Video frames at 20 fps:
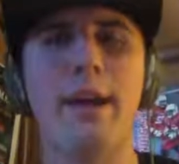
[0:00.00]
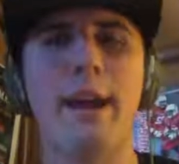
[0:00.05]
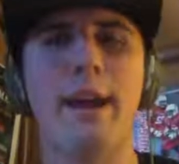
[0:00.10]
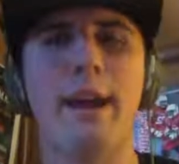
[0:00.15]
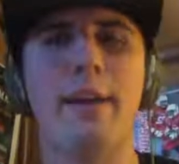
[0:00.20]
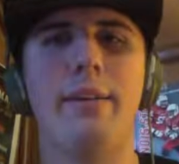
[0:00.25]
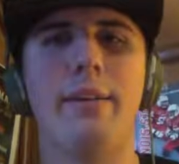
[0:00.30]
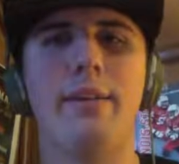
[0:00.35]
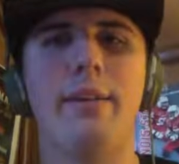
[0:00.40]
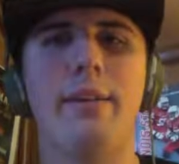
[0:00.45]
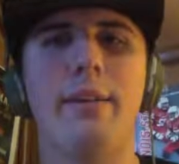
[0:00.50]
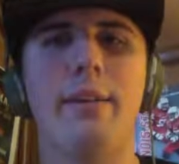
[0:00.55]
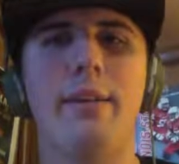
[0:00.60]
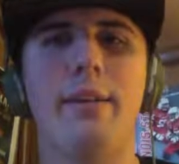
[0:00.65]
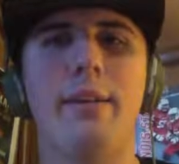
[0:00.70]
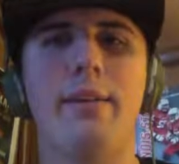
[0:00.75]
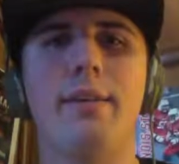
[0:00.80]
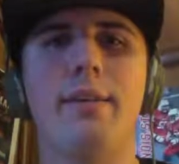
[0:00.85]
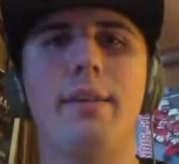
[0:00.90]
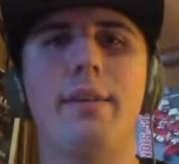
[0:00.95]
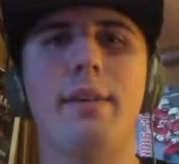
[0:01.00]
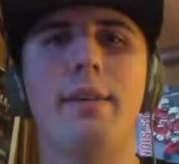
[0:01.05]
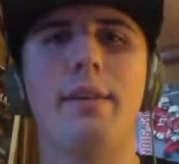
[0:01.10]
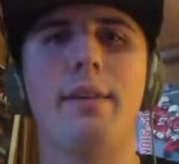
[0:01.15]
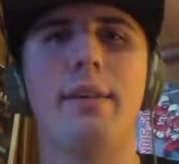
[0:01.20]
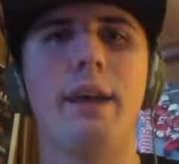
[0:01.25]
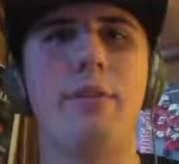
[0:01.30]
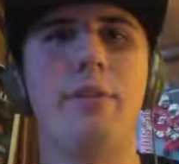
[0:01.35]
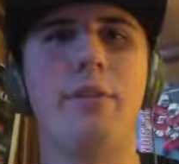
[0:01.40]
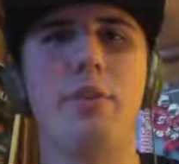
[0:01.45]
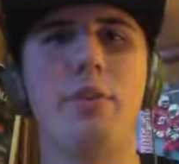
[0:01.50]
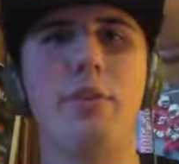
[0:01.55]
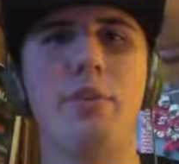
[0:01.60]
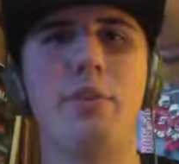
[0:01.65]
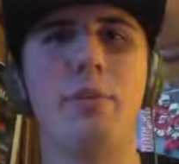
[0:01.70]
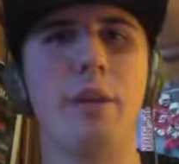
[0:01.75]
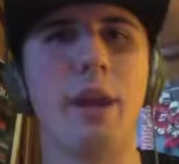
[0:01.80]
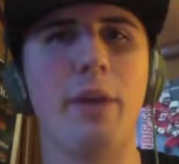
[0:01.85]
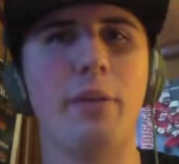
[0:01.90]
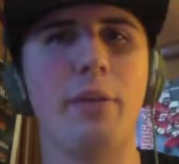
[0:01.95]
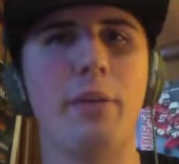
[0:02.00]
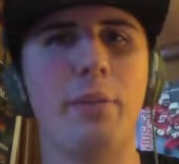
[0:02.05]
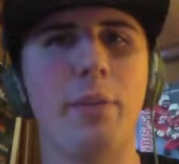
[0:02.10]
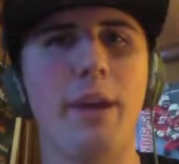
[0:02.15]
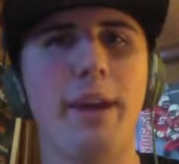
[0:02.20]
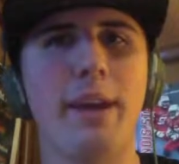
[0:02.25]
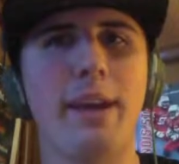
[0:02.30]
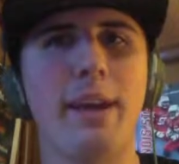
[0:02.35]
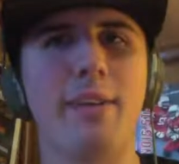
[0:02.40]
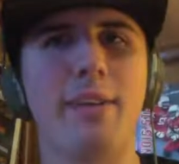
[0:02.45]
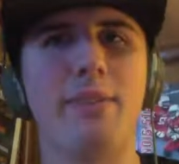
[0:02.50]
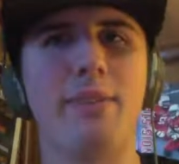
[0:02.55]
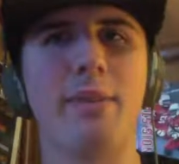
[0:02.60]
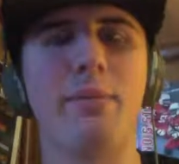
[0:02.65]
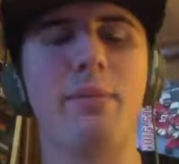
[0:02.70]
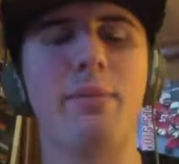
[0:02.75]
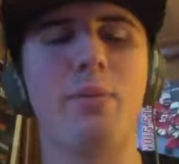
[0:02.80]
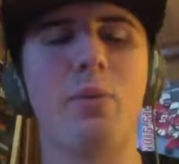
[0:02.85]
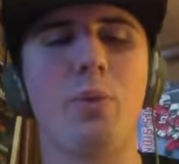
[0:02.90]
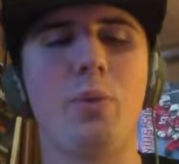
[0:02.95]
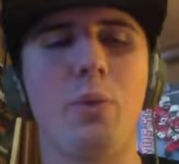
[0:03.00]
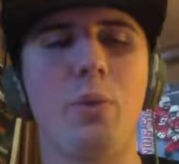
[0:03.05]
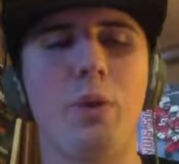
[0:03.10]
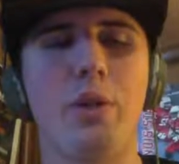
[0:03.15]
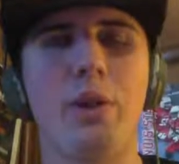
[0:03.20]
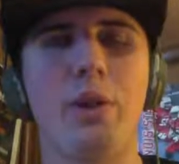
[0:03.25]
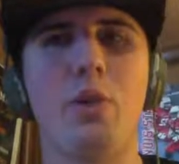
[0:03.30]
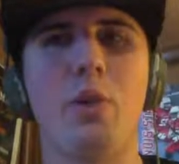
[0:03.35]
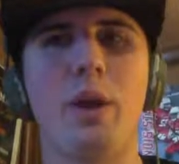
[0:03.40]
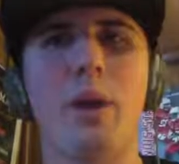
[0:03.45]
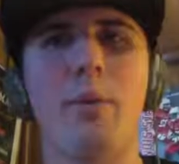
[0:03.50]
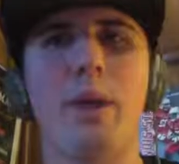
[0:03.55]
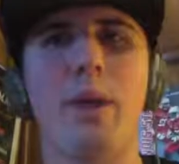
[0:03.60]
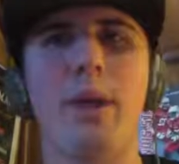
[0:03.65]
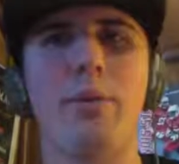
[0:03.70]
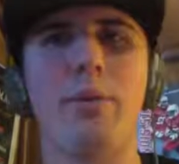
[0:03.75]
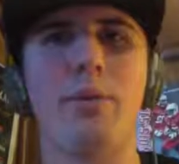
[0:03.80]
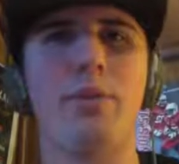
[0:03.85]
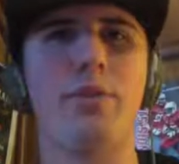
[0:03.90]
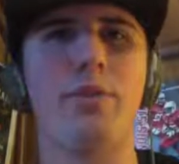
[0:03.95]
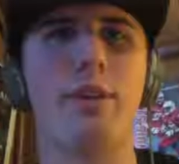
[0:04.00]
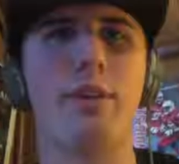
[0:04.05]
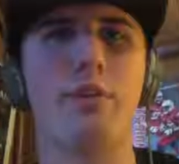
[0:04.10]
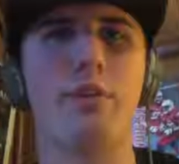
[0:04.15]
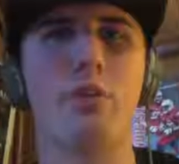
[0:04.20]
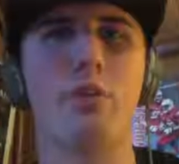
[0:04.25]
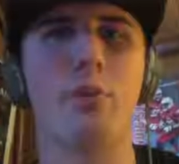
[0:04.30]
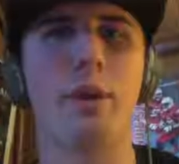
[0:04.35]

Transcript: And, Devin, you've been able to play against some really great wide receivers,